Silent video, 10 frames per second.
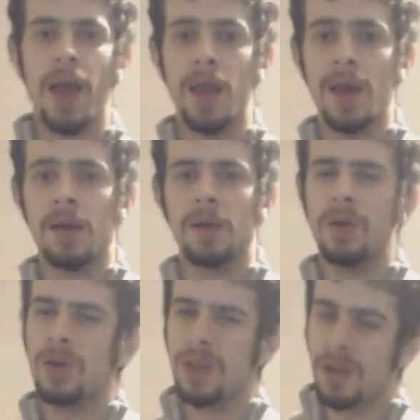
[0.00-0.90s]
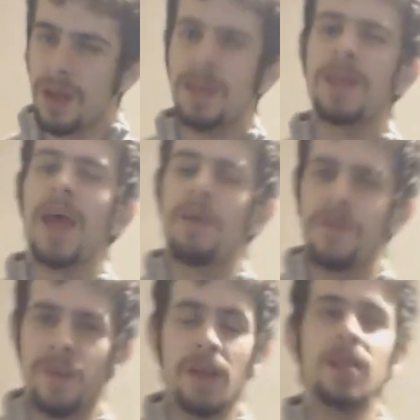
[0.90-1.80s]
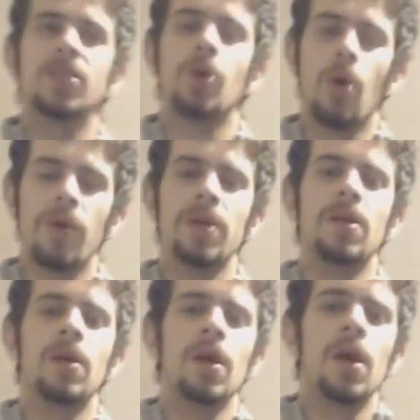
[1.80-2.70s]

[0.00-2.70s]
and you know that everything is going